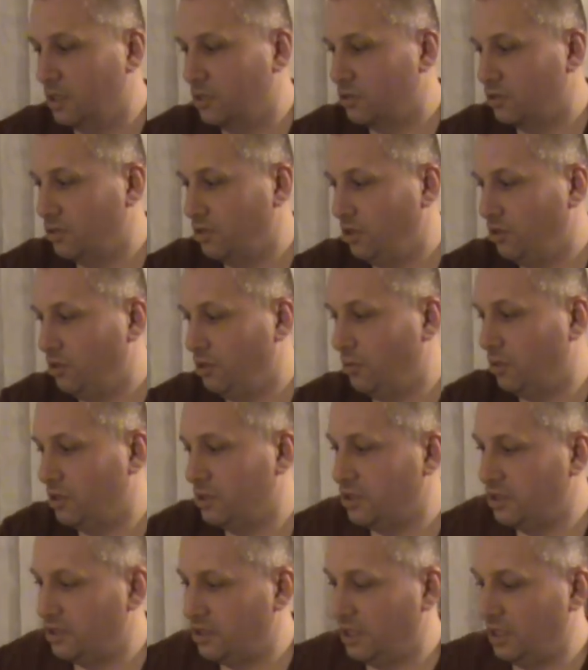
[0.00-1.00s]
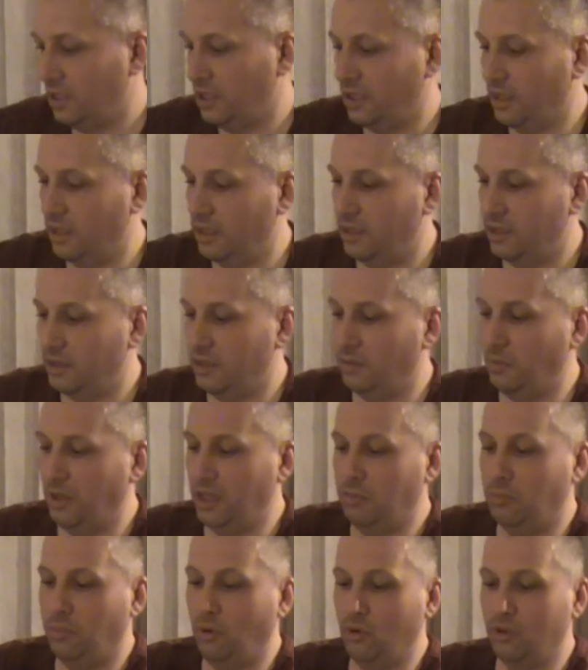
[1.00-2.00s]
So now you want to take the main
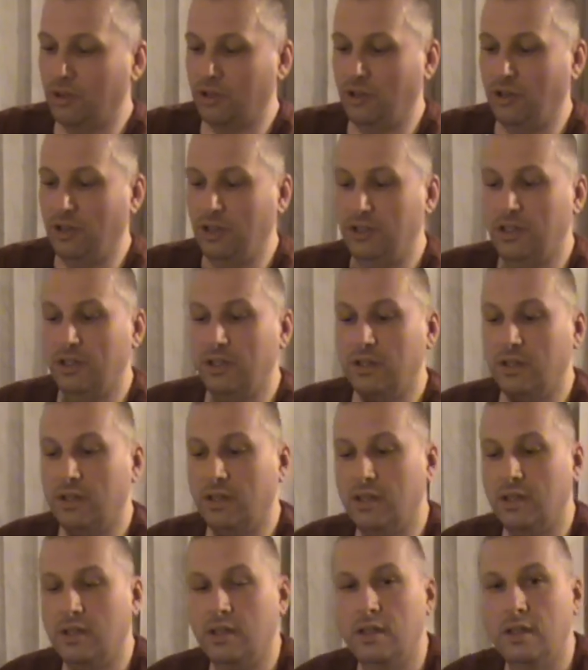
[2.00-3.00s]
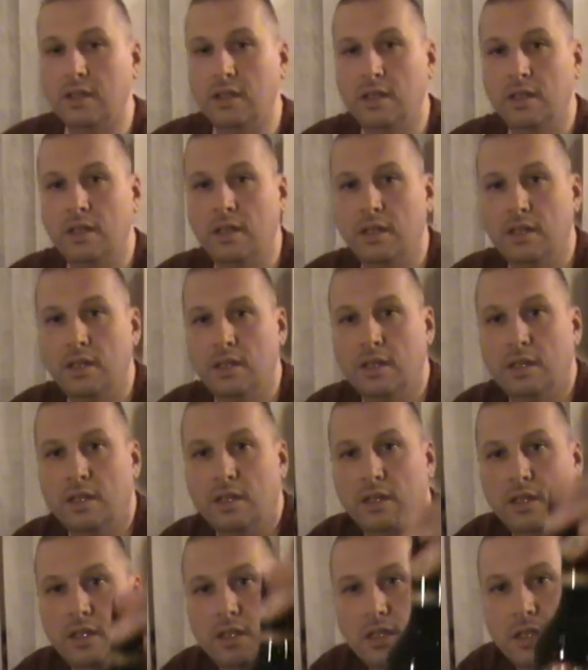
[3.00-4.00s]
important ingredient,
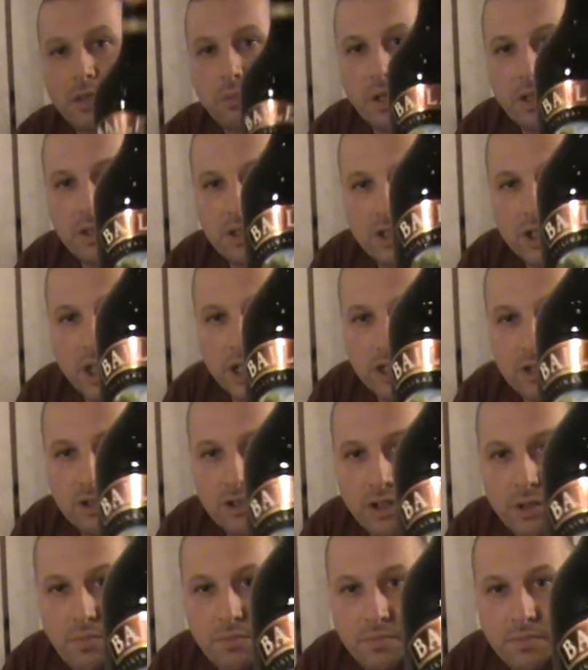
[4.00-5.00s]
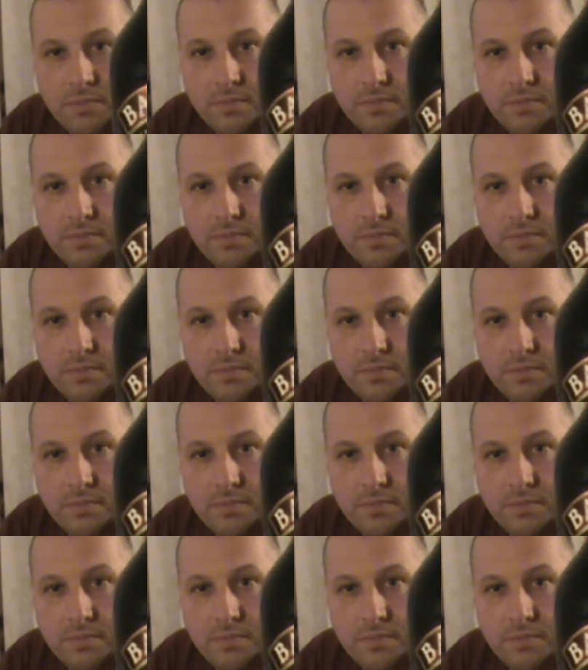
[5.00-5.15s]
the Bailey's ice cream,